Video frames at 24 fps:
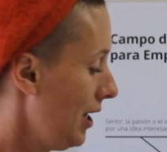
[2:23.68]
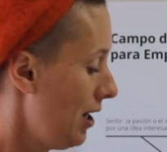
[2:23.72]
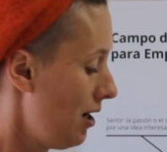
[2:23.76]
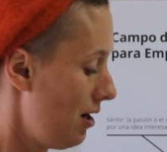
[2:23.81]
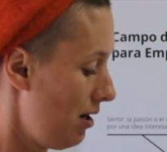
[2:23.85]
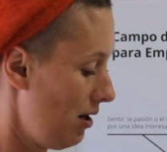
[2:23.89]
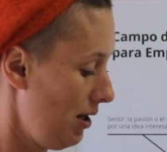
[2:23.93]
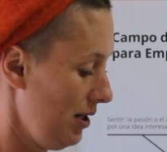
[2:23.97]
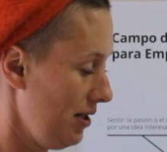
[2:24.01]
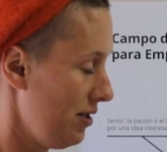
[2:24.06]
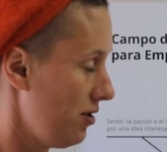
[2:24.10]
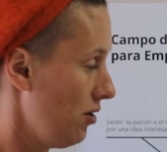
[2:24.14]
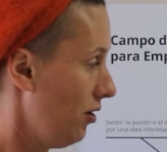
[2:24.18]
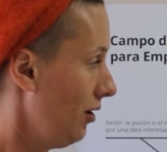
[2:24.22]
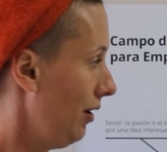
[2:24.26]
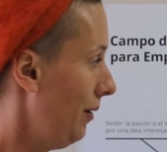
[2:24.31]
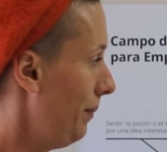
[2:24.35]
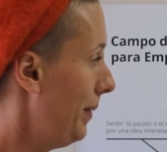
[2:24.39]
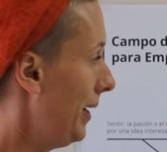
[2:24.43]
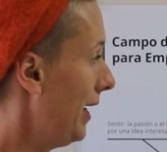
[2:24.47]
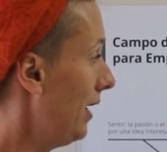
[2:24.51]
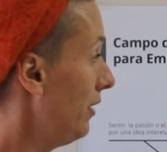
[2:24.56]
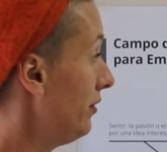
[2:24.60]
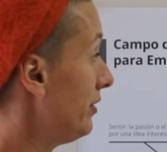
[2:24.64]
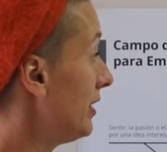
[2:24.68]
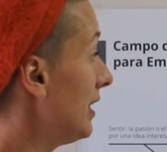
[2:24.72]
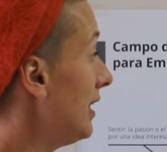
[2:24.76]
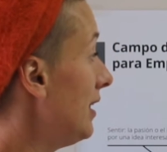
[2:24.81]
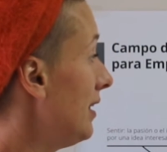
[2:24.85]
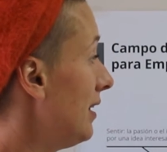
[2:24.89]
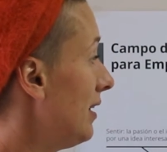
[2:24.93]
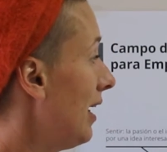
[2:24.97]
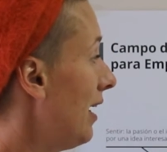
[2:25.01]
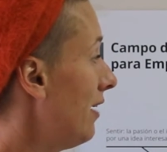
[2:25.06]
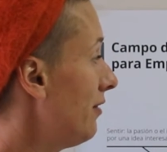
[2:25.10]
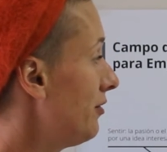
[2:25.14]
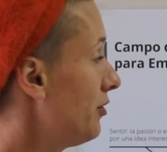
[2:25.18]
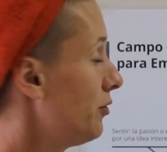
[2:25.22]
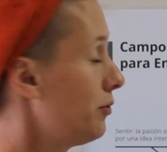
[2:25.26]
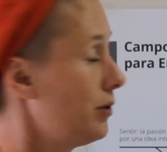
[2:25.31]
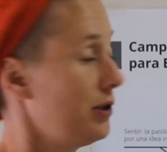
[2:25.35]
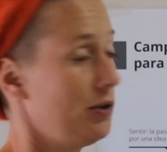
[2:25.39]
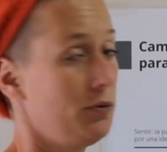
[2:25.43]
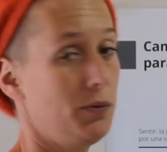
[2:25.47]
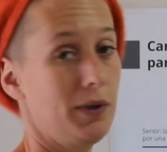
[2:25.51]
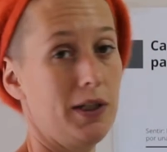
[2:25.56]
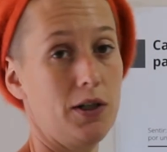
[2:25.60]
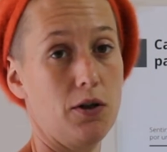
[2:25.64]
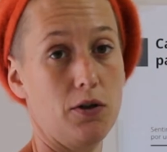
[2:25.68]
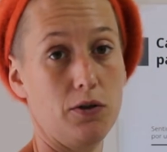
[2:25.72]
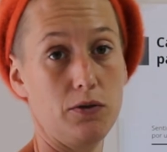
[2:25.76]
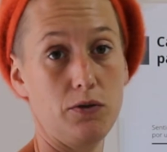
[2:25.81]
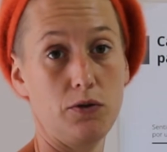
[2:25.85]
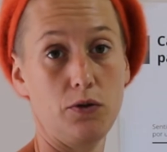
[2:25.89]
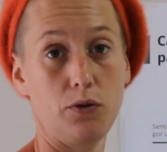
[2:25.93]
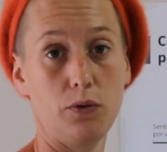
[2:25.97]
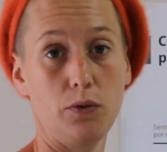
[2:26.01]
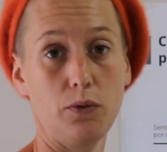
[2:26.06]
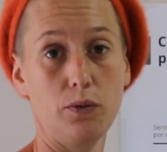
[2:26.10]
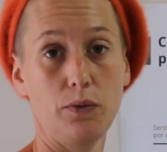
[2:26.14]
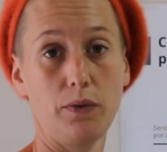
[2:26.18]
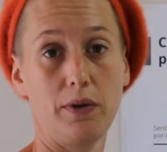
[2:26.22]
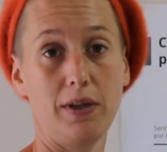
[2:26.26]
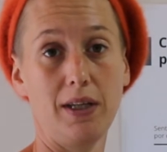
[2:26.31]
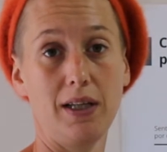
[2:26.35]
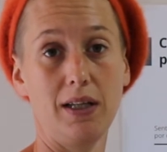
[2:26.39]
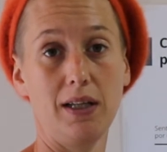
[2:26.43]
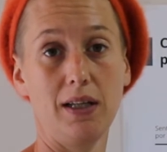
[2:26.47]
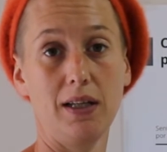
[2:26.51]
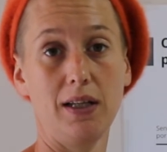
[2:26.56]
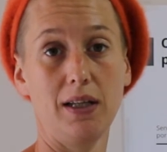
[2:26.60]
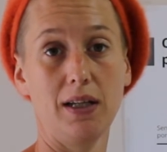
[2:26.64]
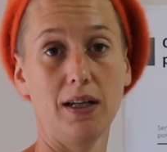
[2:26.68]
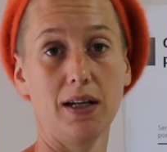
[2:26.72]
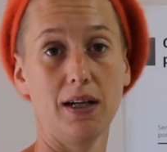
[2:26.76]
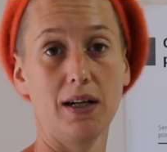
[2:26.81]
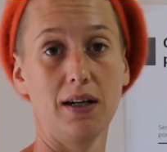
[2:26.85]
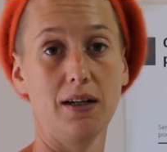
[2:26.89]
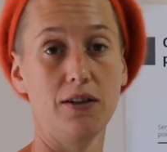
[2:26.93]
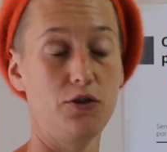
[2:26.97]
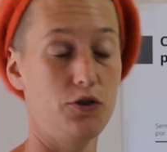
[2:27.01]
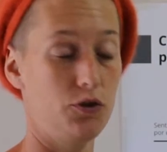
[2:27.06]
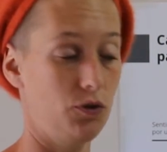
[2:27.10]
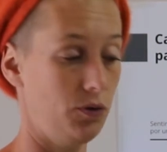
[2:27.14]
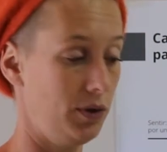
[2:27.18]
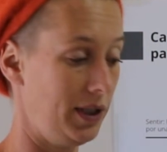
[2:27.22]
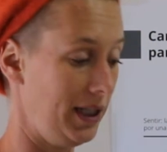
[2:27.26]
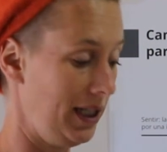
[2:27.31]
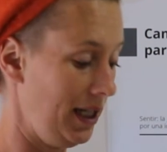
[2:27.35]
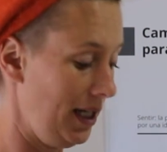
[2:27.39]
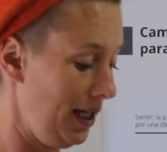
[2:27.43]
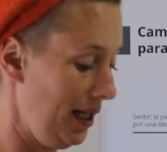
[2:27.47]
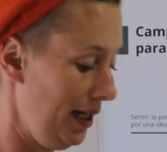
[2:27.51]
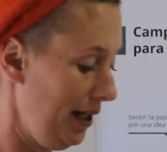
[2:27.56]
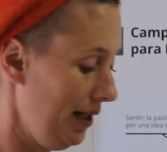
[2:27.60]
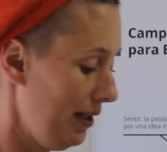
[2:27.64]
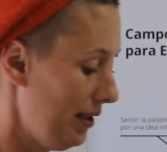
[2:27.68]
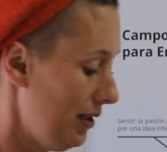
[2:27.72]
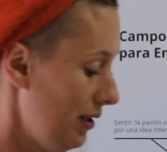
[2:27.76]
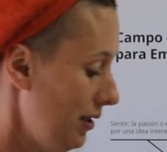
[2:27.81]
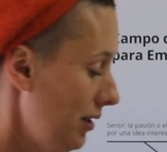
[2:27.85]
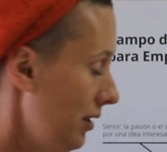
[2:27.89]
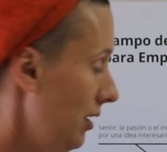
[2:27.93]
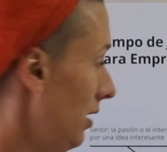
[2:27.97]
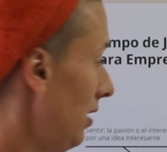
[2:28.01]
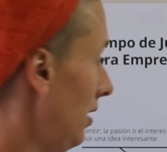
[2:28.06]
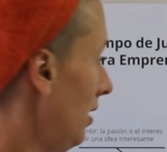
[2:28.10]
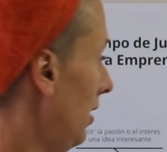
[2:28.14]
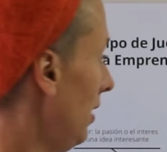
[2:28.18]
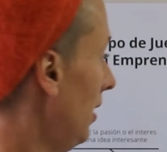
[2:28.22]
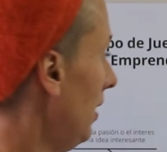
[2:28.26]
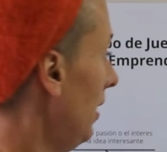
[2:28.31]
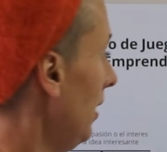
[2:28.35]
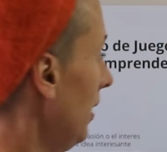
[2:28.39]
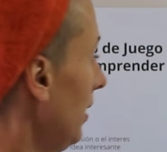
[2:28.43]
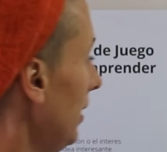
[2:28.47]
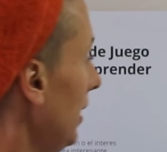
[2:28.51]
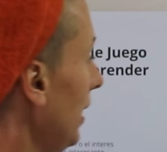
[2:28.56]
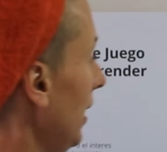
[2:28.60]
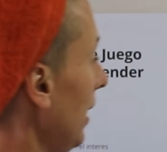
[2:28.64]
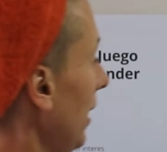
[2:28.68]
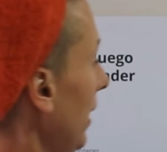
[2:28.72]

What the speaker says: heart is all about. And then afterwards we go to the ear. The